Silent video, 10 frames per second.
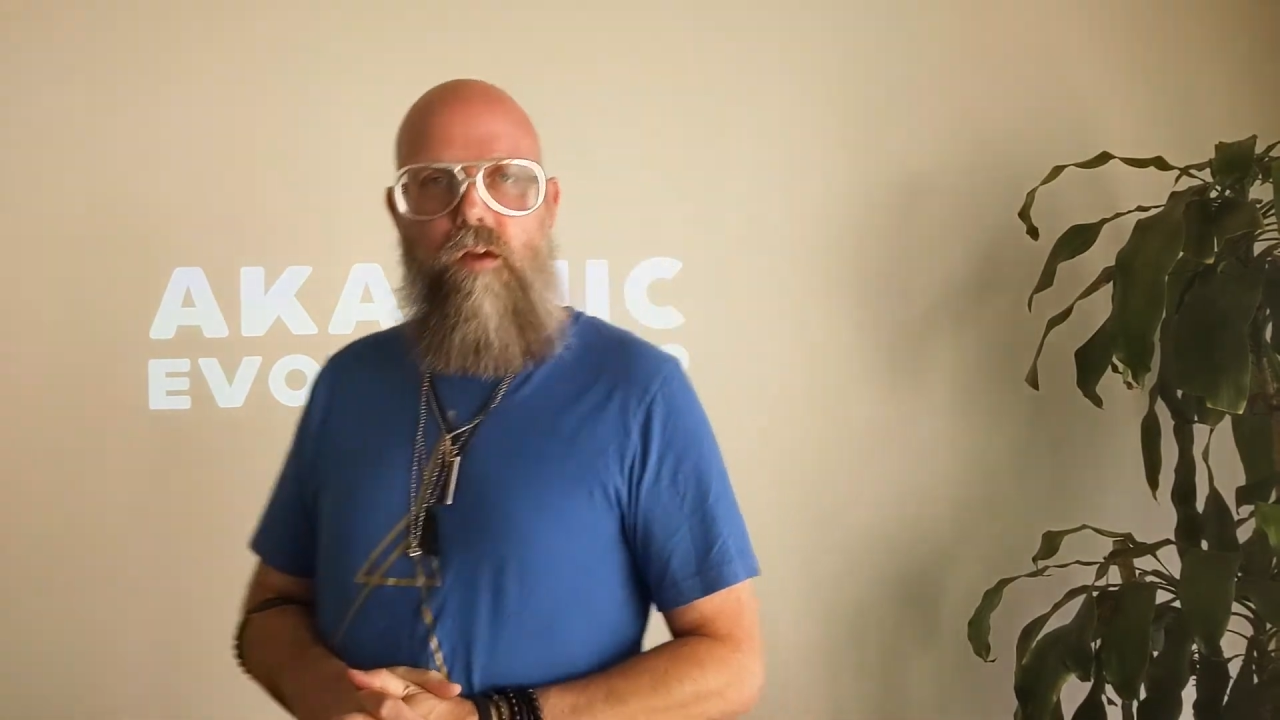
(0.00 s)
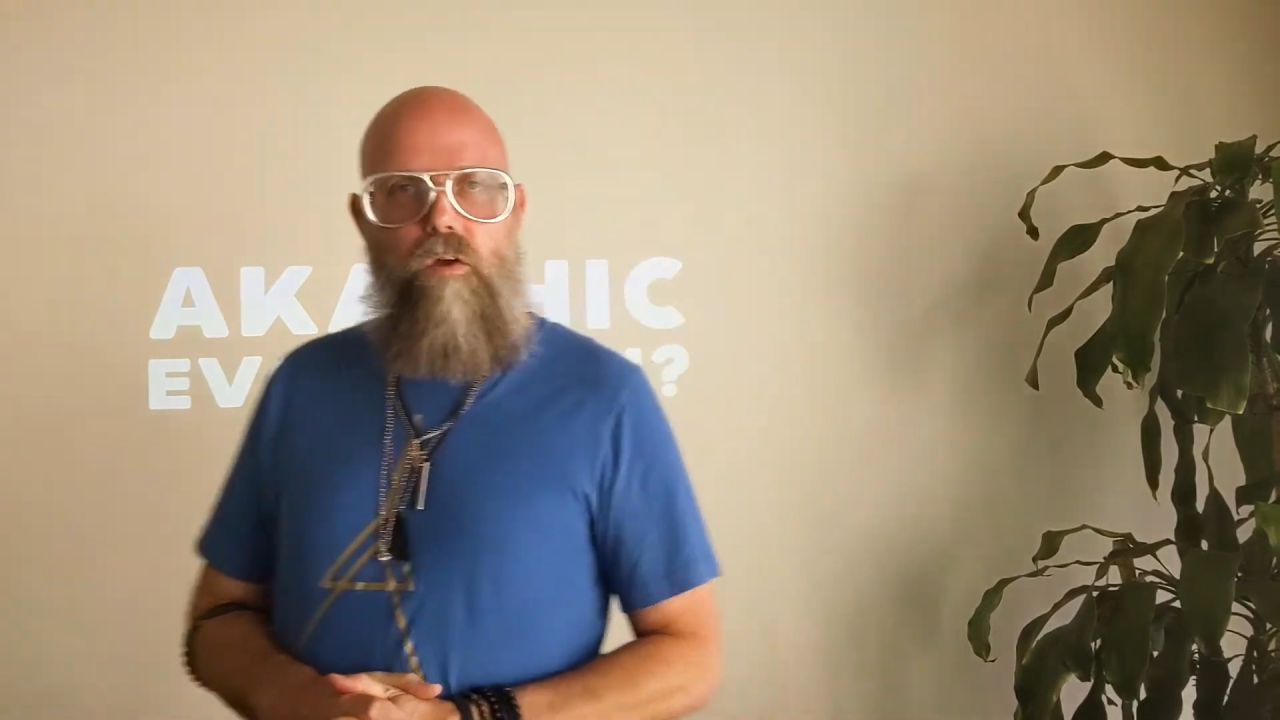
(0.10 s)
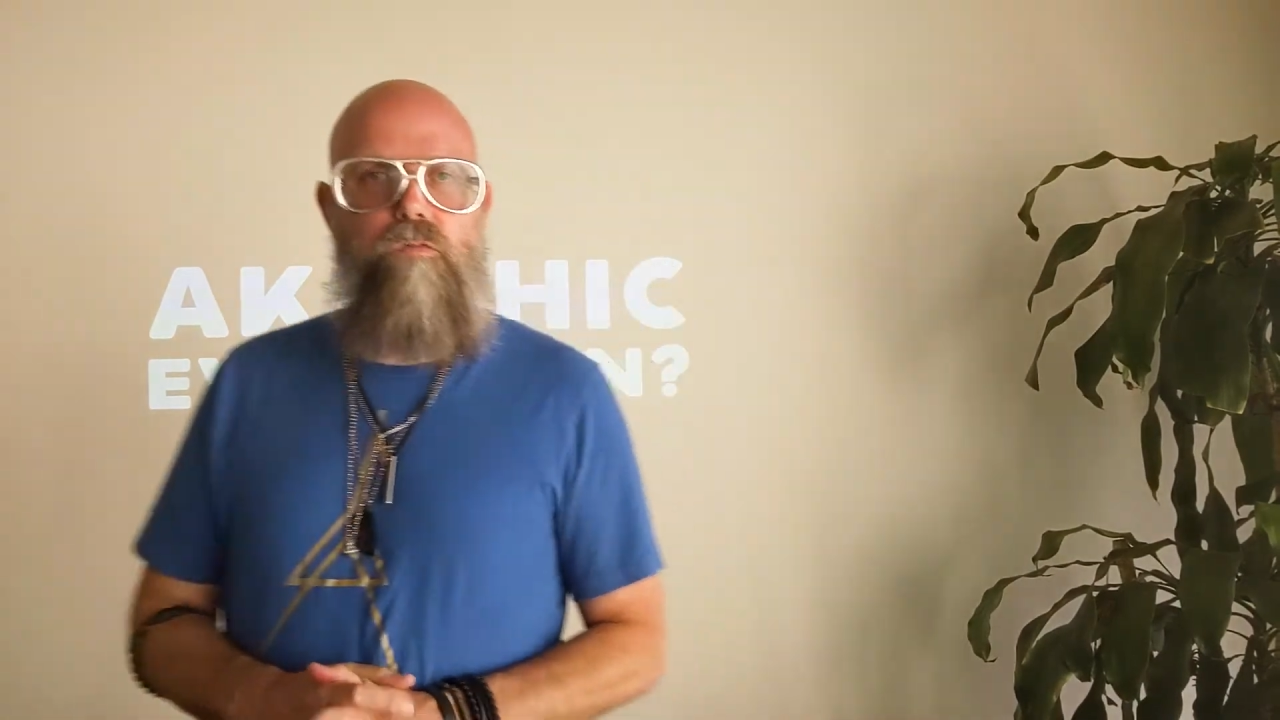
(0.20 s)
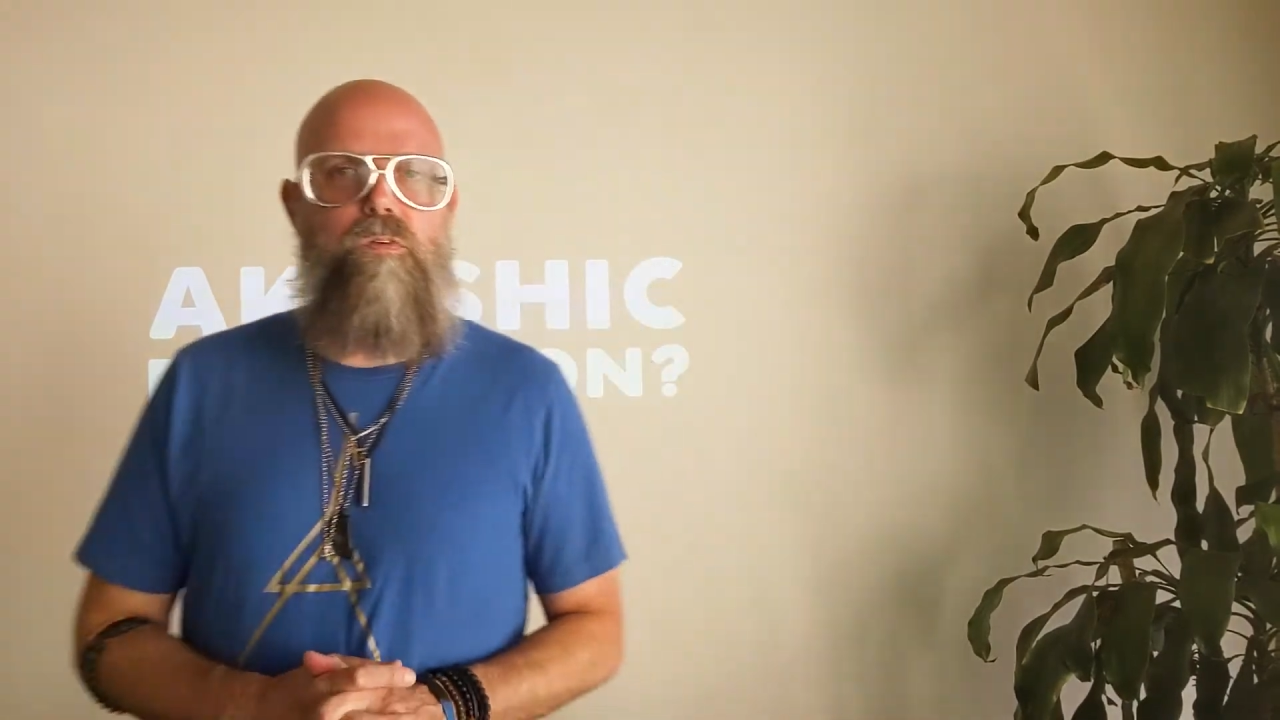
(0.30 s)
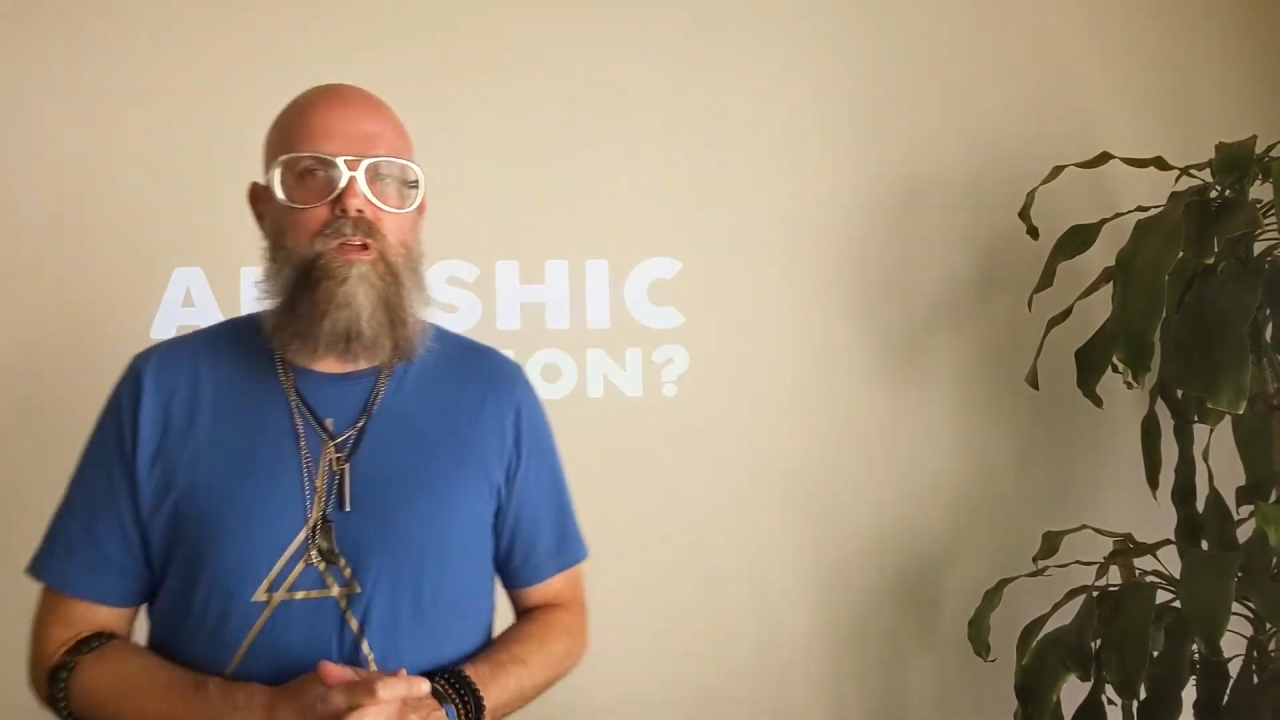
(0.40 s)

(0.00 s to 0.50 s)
of